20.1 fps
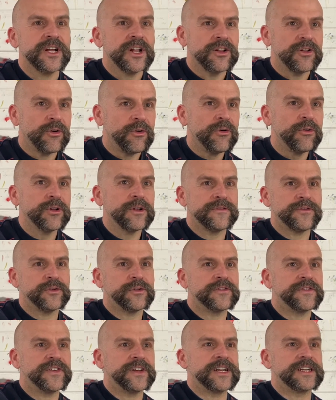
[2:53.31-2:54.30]
all of your
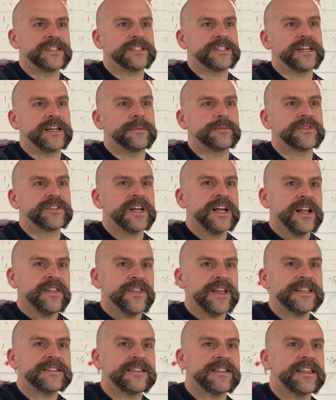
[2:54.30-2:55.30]
fingertips.
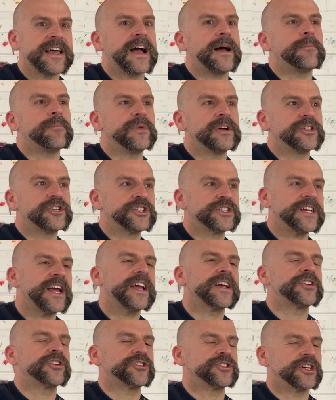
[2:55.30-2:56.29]
There's that much
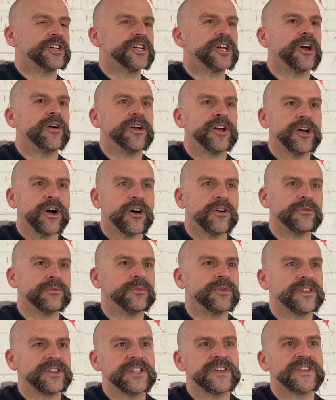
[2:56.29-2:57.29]
texture going on
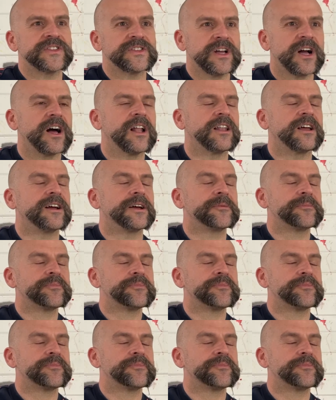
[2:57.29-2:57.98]
with this colour.